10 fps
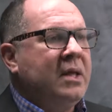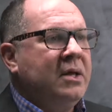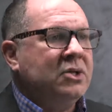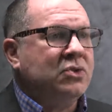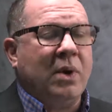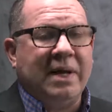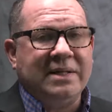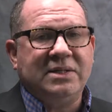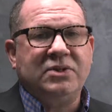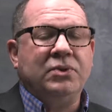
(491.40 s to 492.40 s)

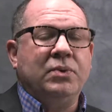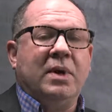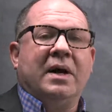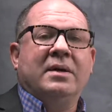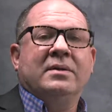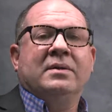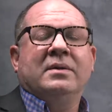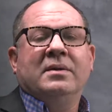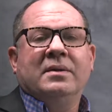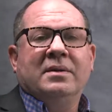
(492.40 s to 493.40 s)
twice to
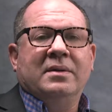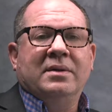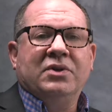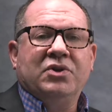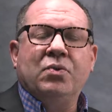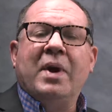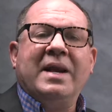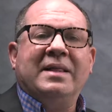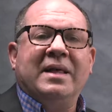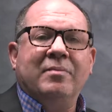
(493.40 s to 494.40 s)
do
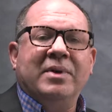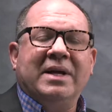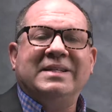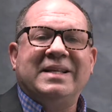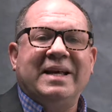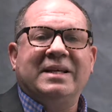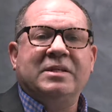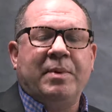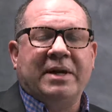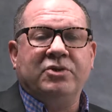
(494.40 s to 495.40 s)
anything because they
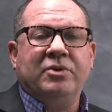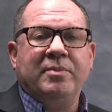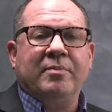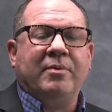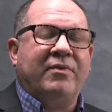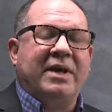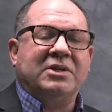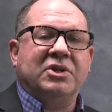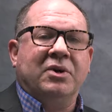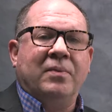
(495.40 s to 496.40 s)
expect you to be a
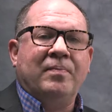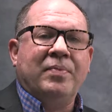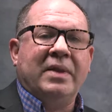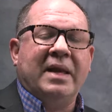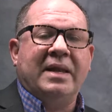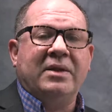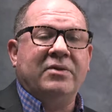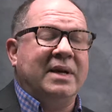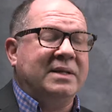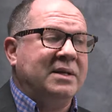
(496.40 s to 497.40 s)
professional. And then you
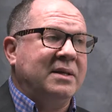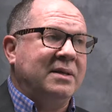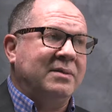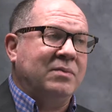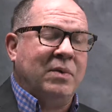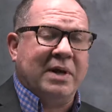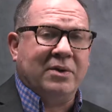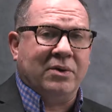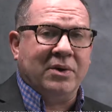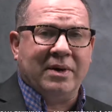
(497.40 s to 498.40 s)
get to
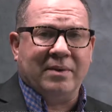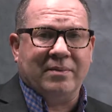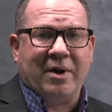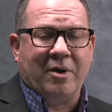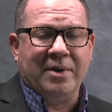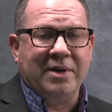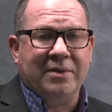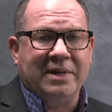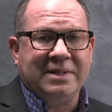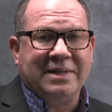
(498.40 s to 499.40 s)
regular Army
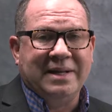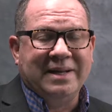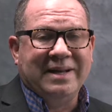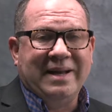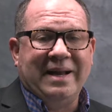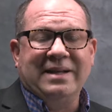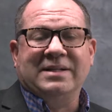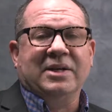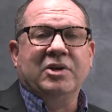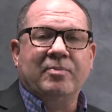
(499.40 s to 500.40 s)
units, and it's
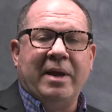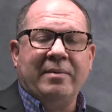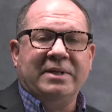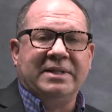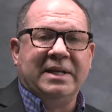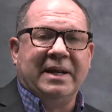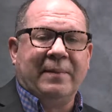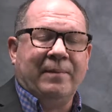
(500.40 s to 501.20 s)
like you're babysitting.